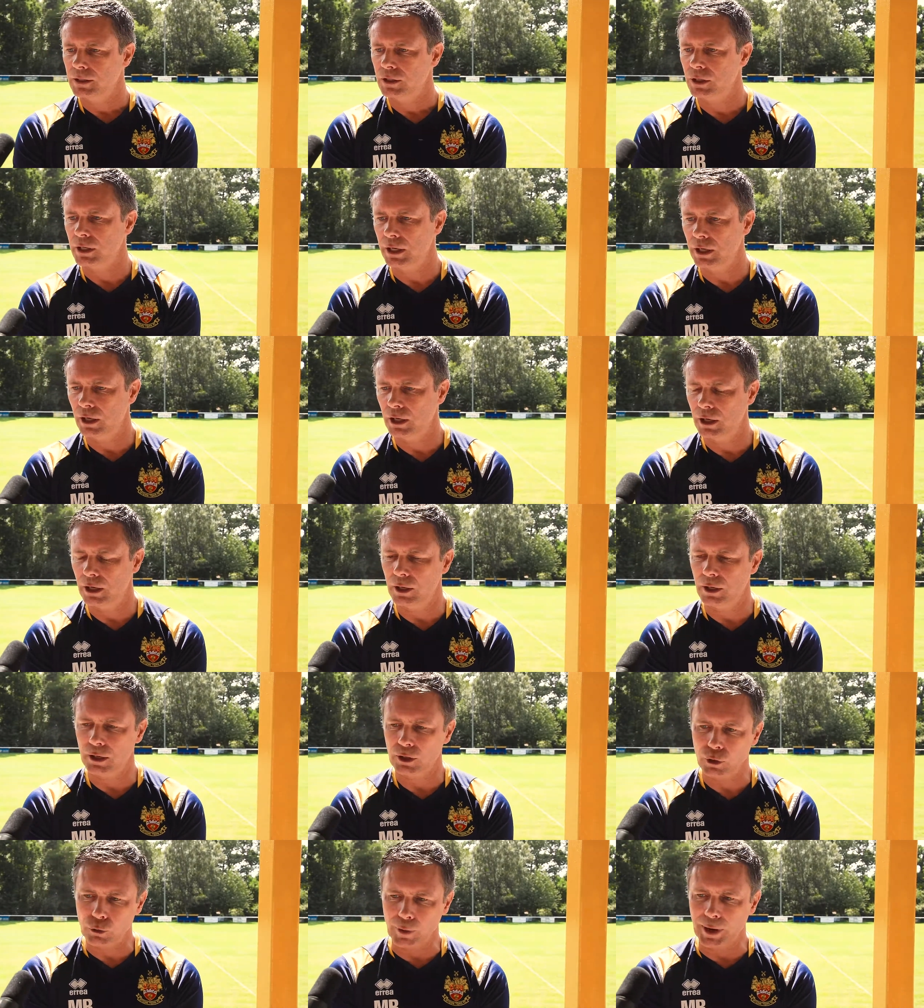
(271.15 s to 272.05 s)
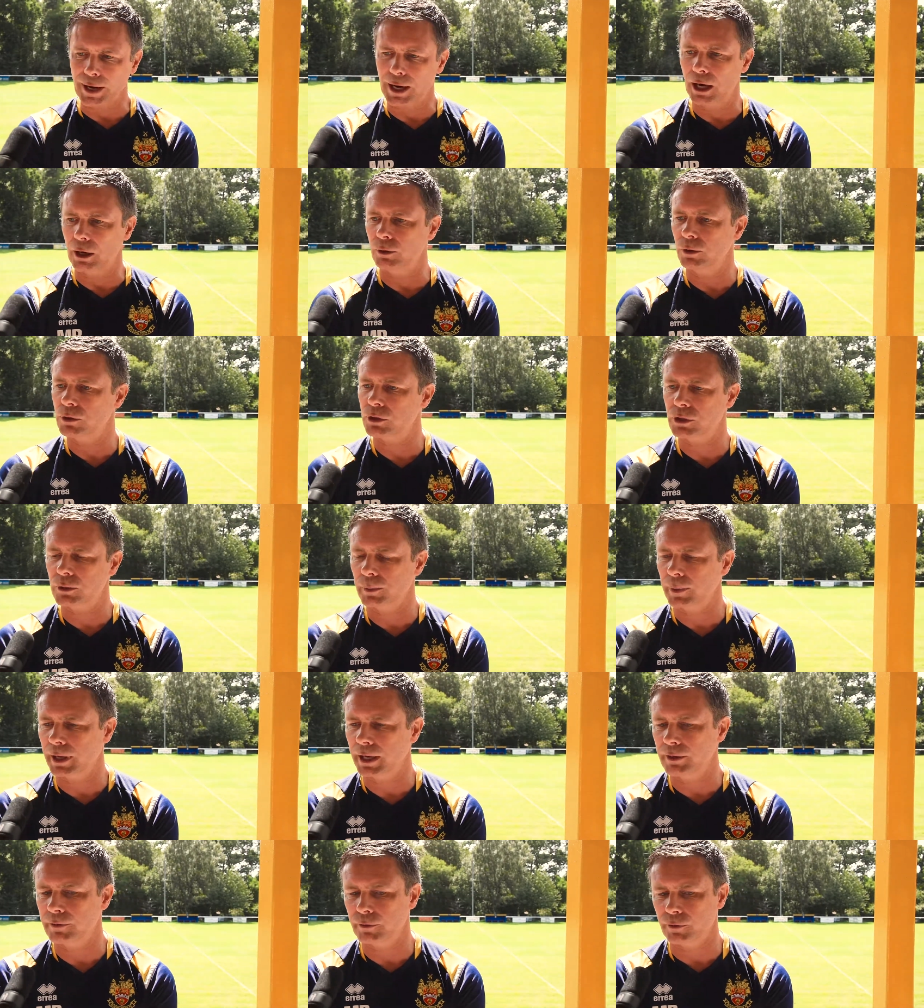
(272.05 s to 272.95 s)
Uh, Grego used to
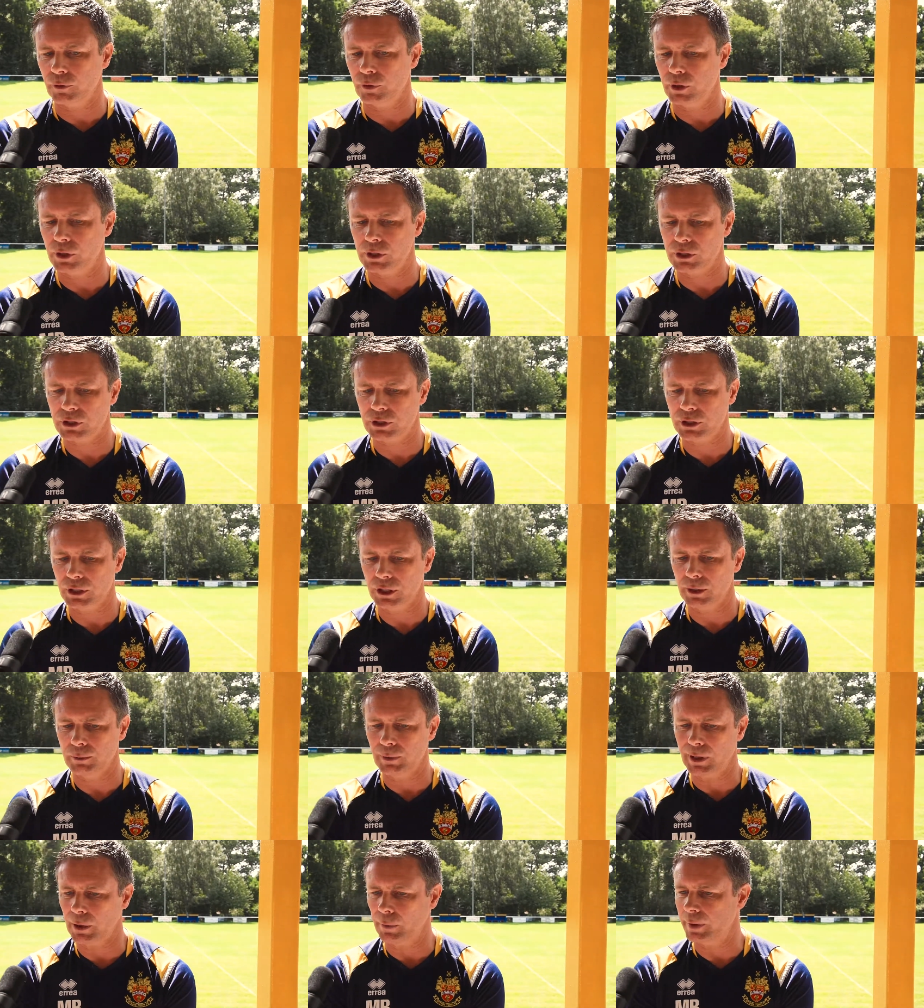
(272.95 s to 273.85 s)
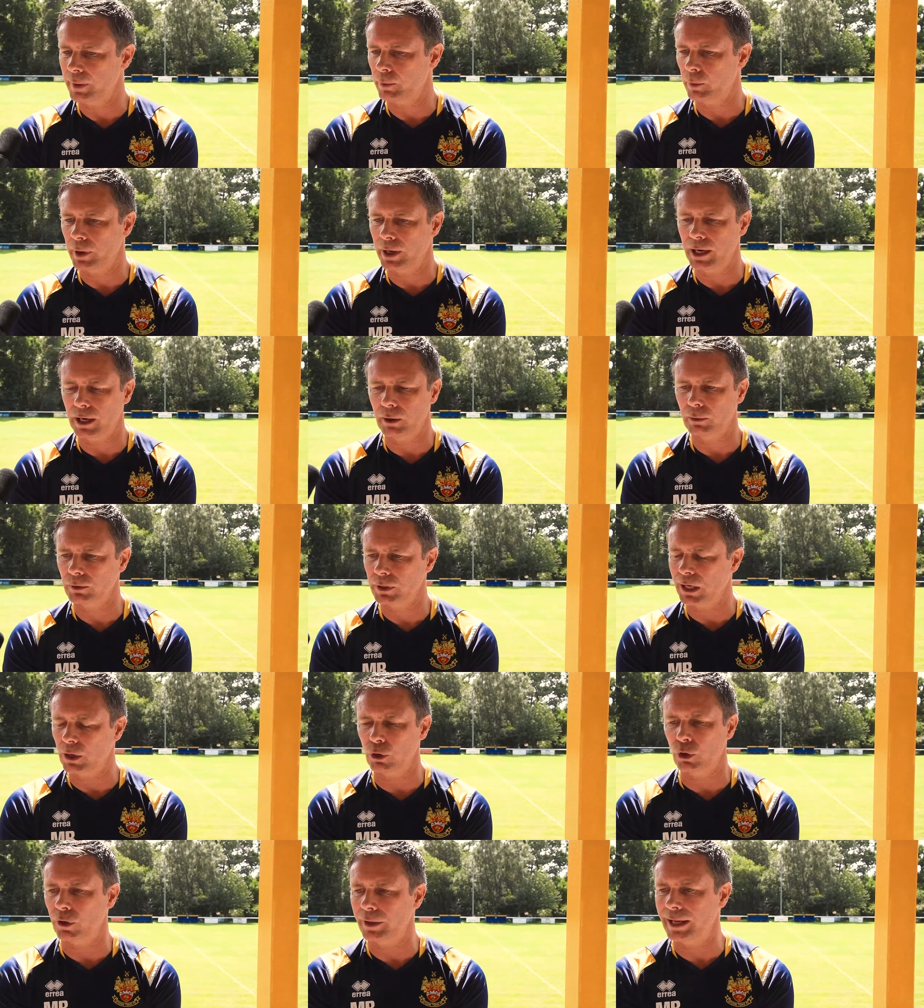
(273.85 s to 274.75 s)
play for us, uh, know him well,
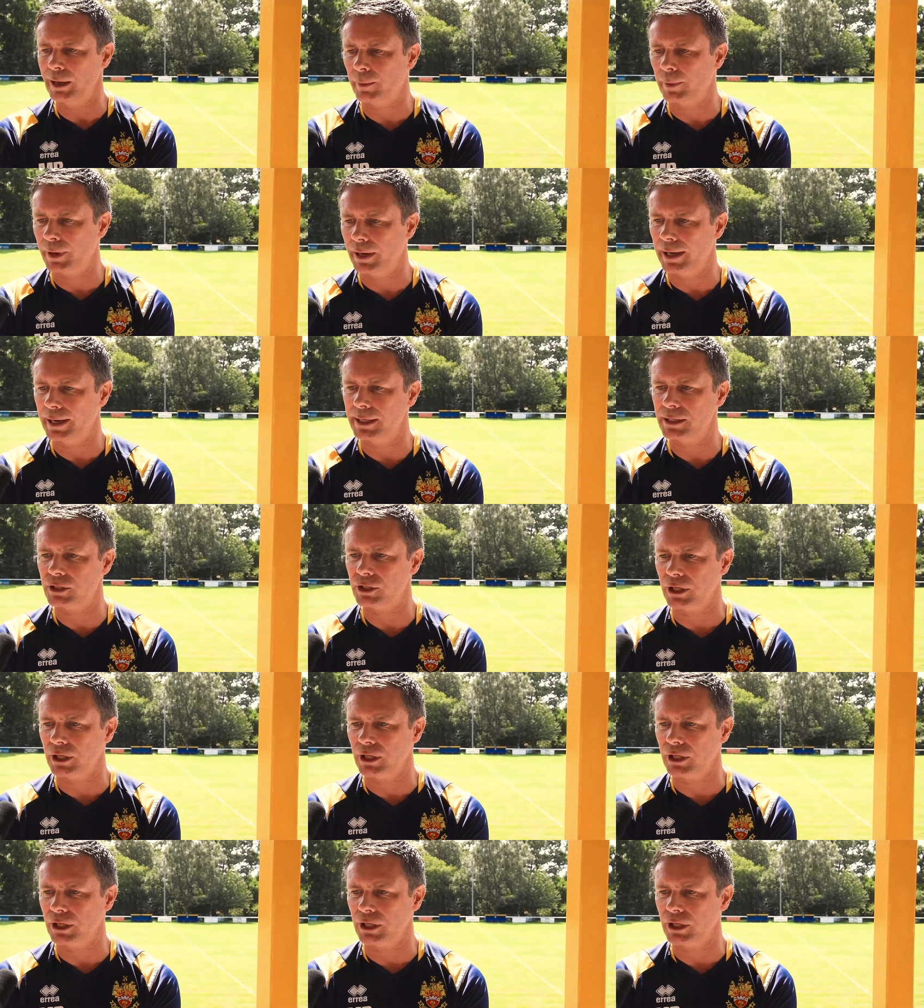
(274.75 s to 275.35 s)
know a lot of their players.